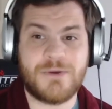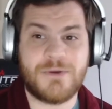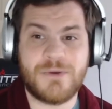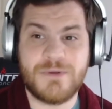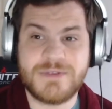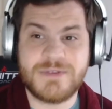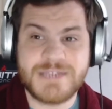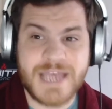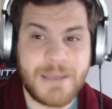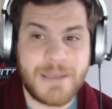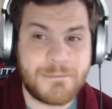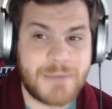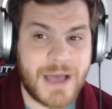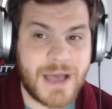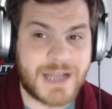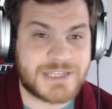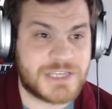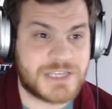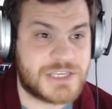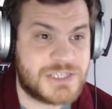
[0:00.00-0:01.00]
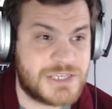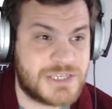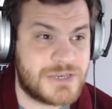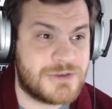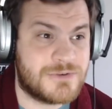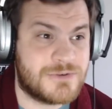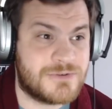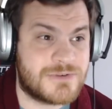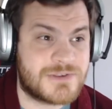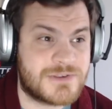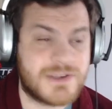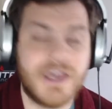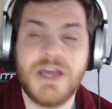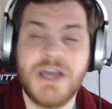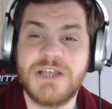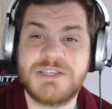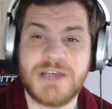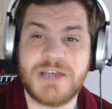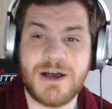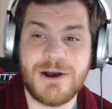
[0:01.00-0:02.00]
who tipped back to Hughes
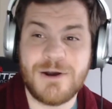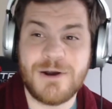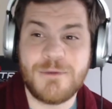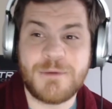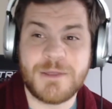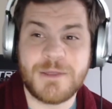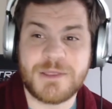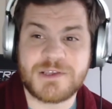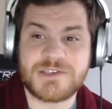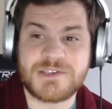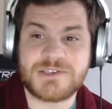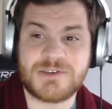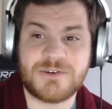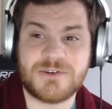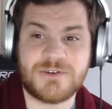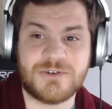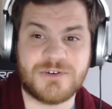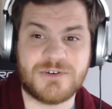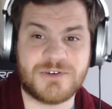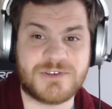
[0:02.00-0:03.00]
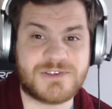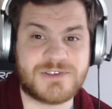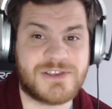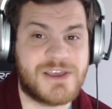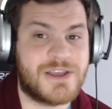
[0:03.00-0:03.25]
to open the scores,